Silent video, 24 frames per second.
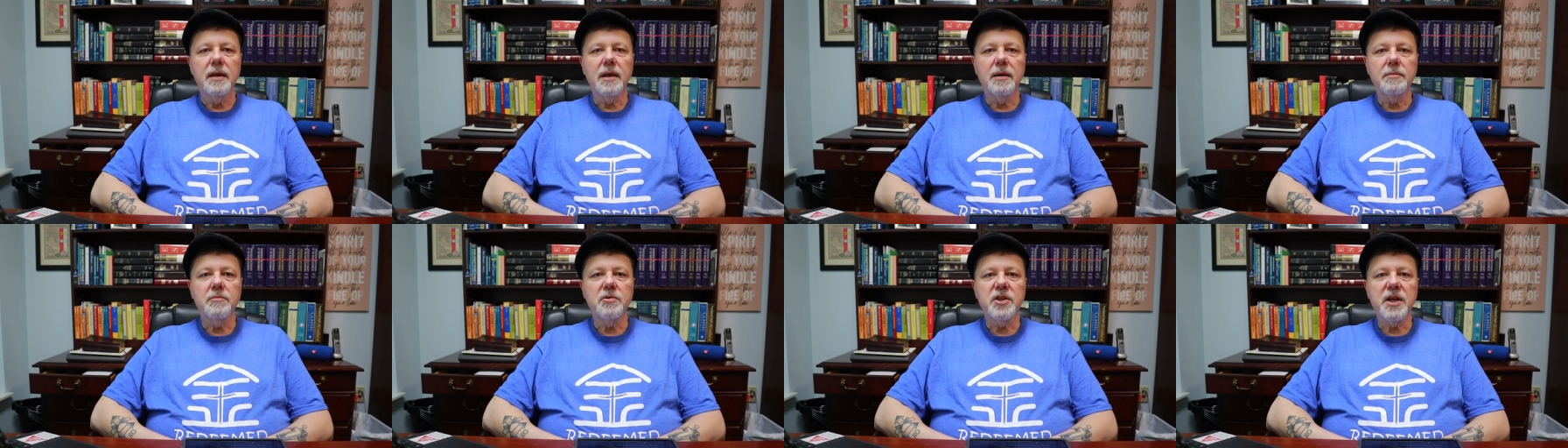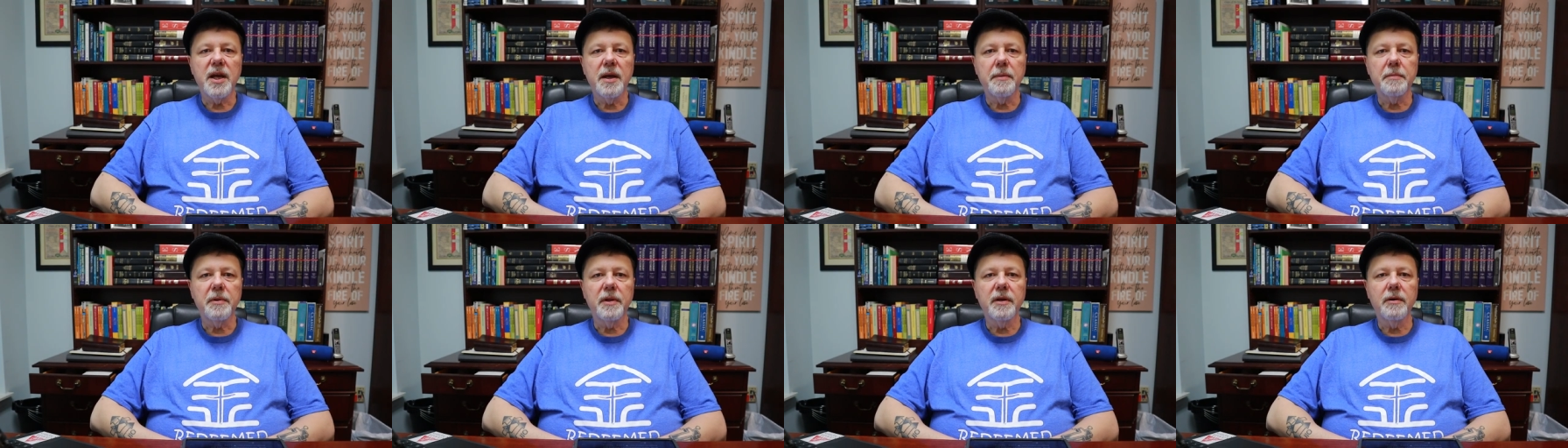I'm
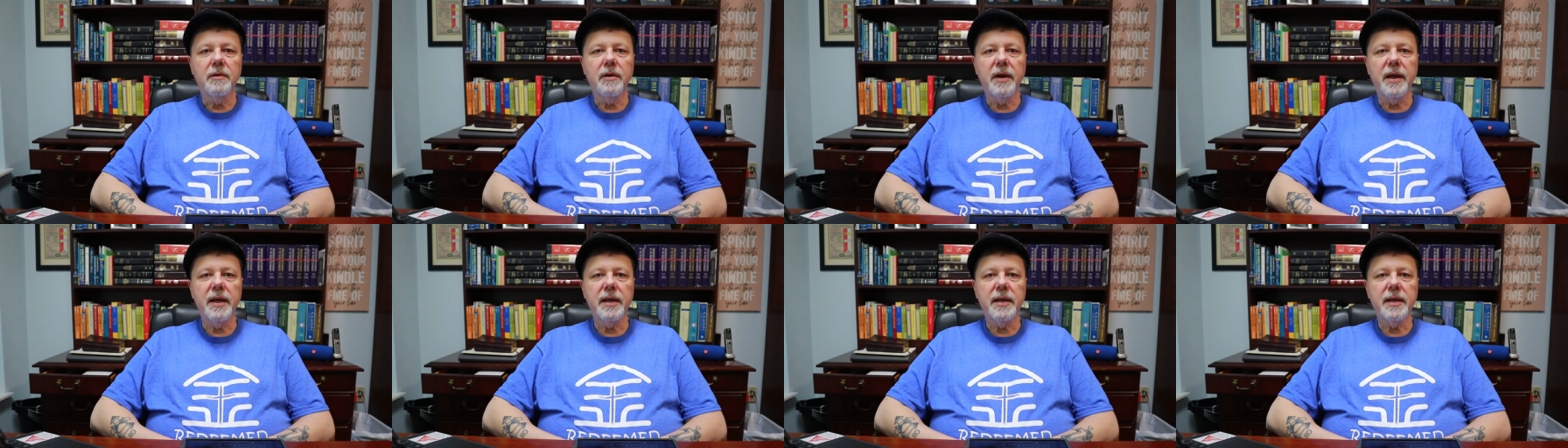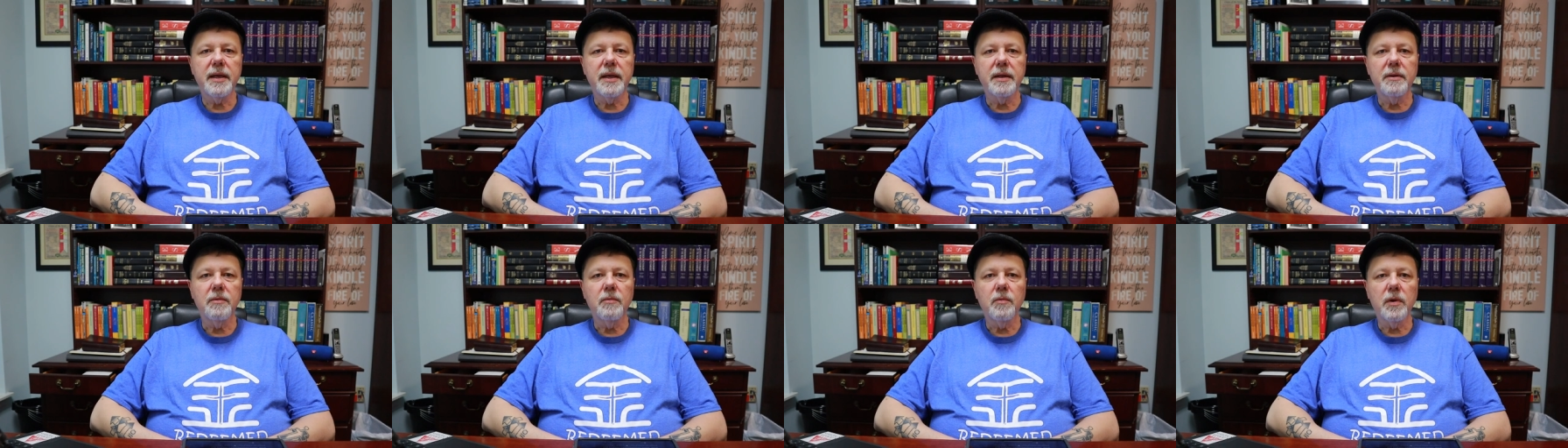Chaplain
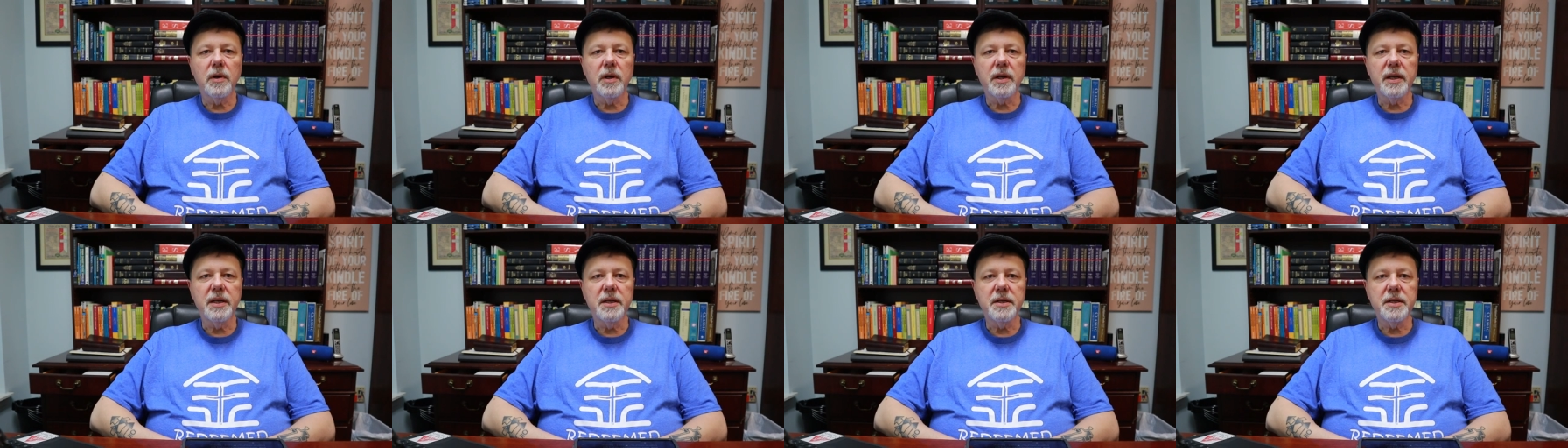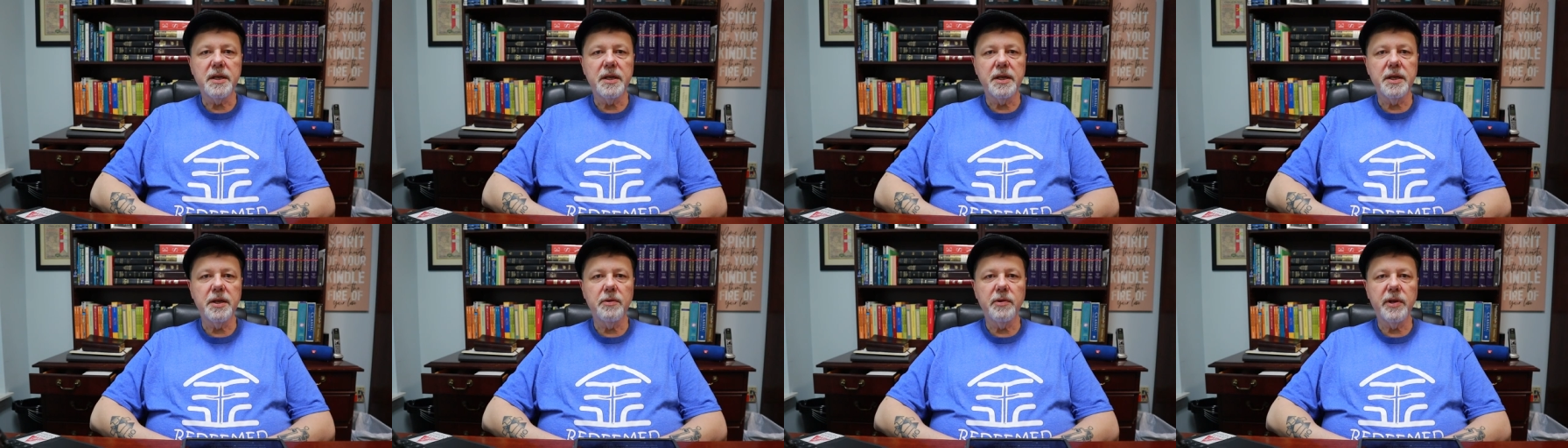Greg, and we're
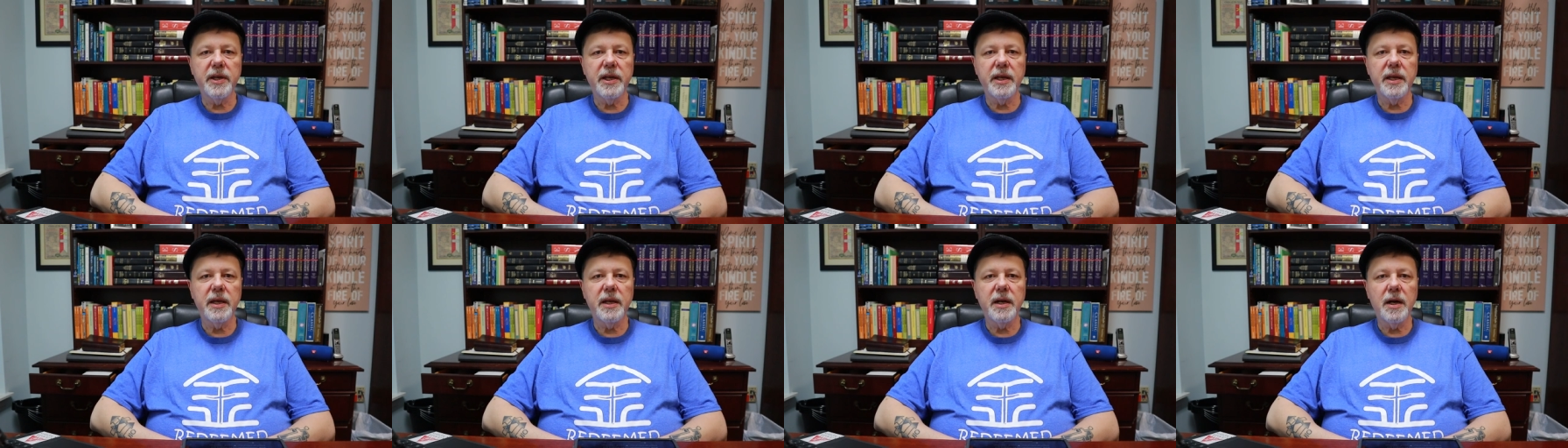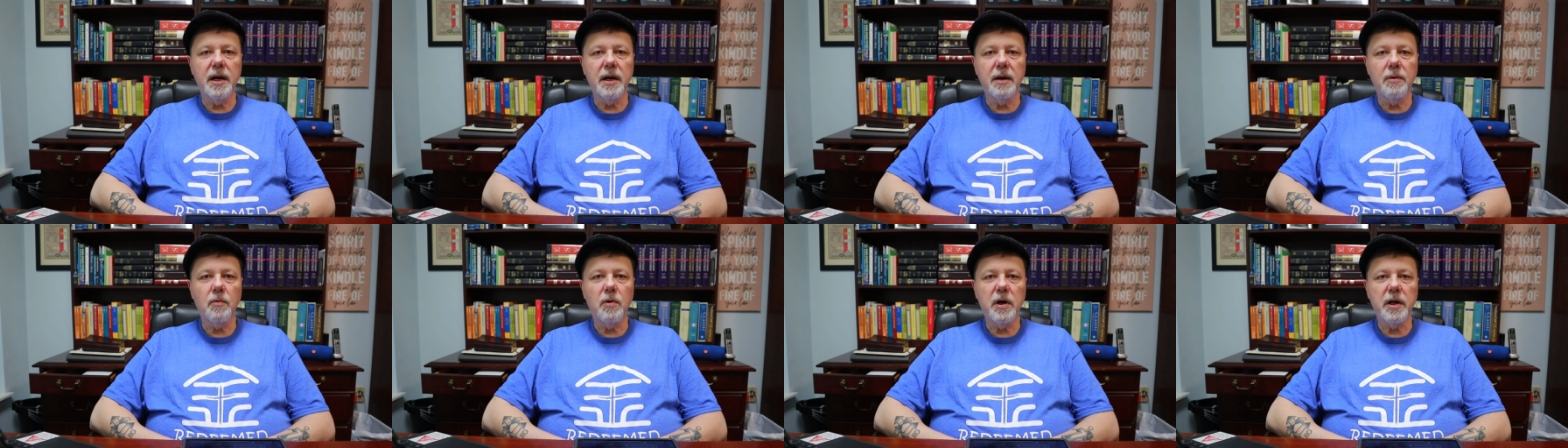continuing in
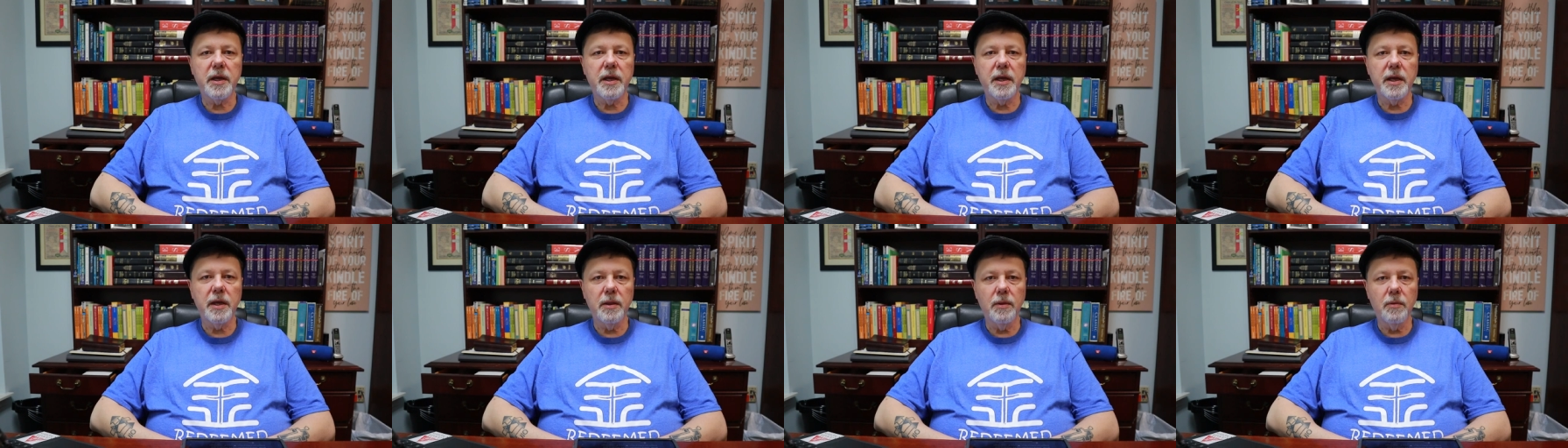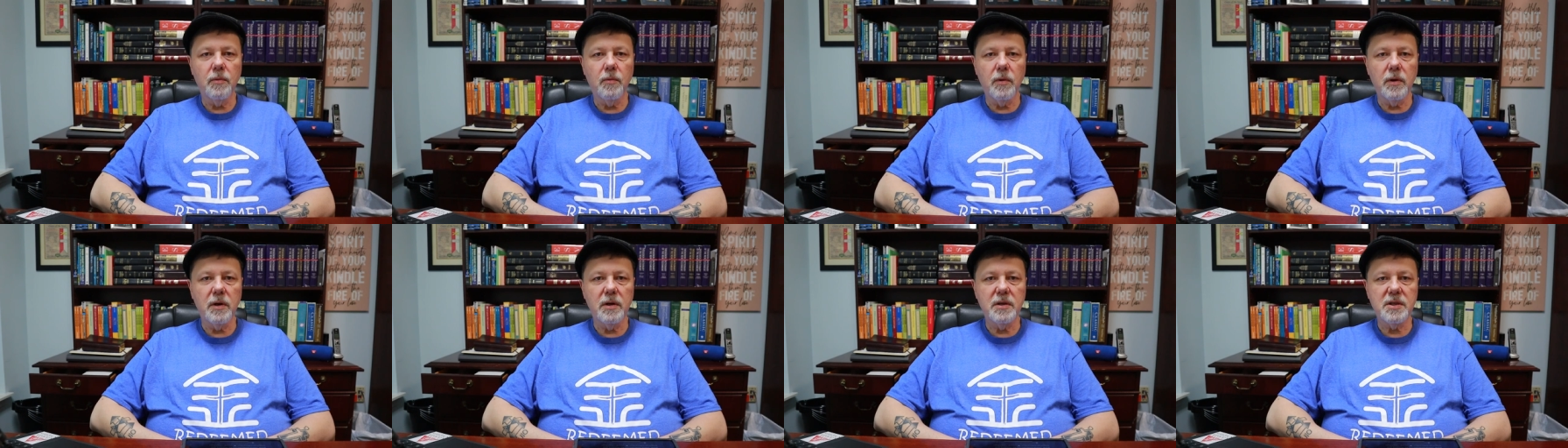our Walking in
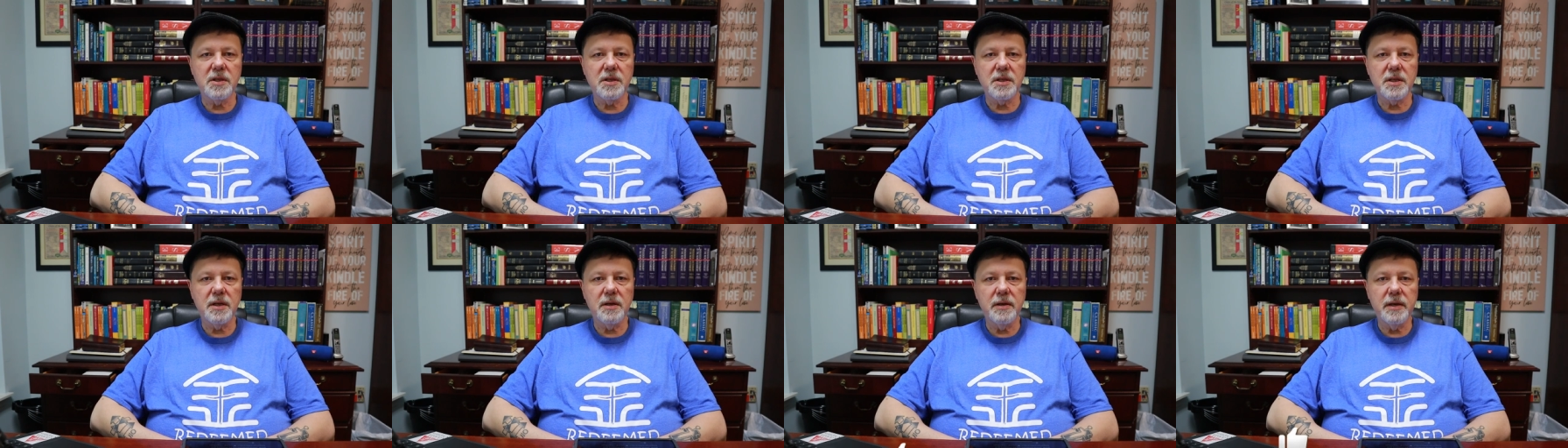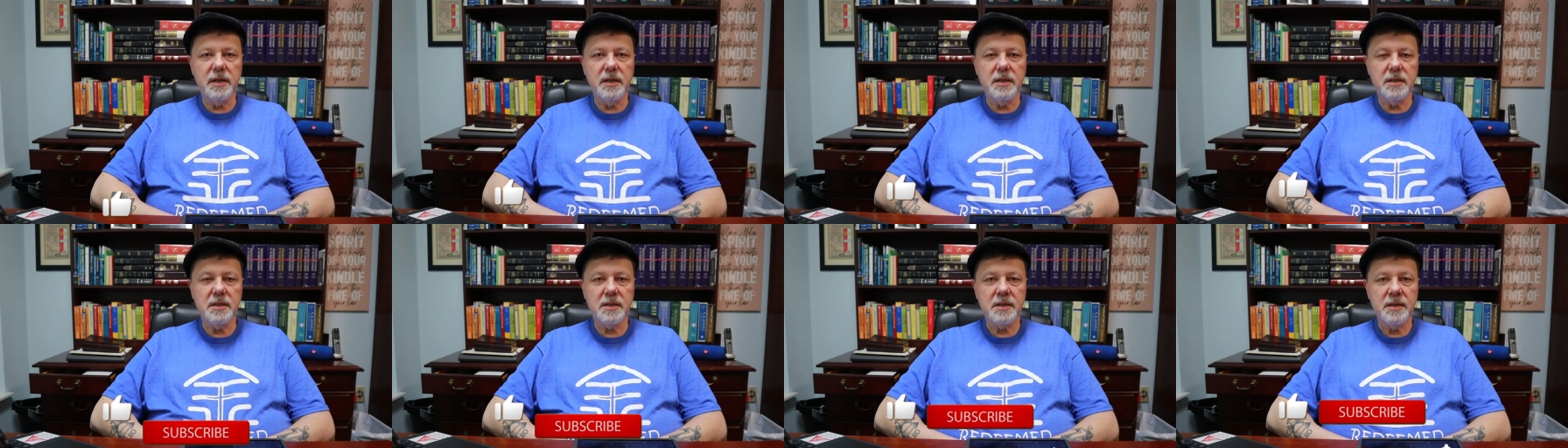the Word
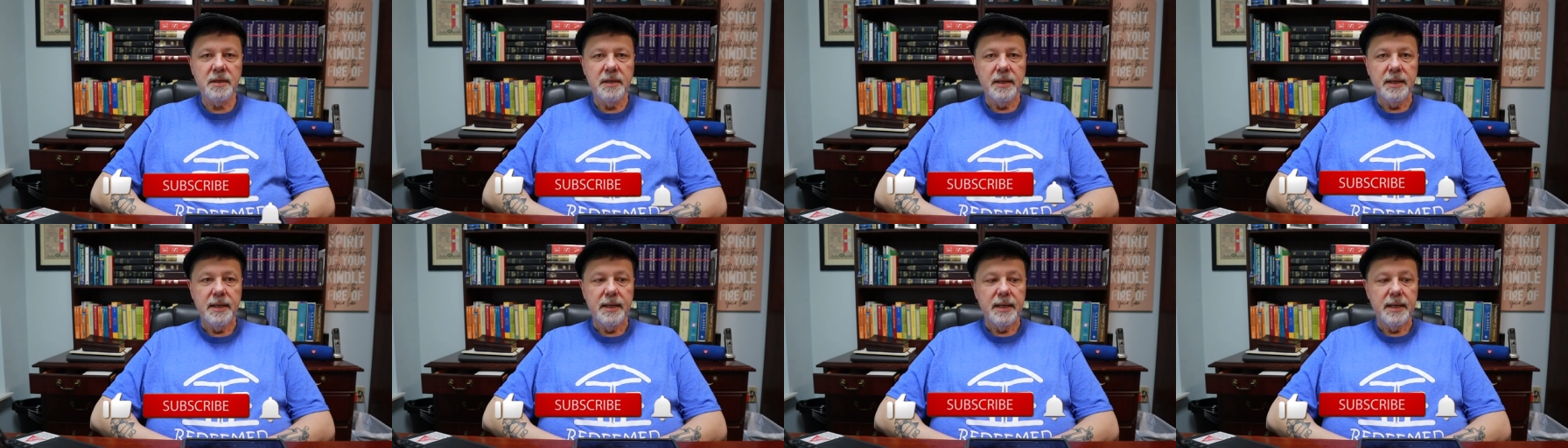series.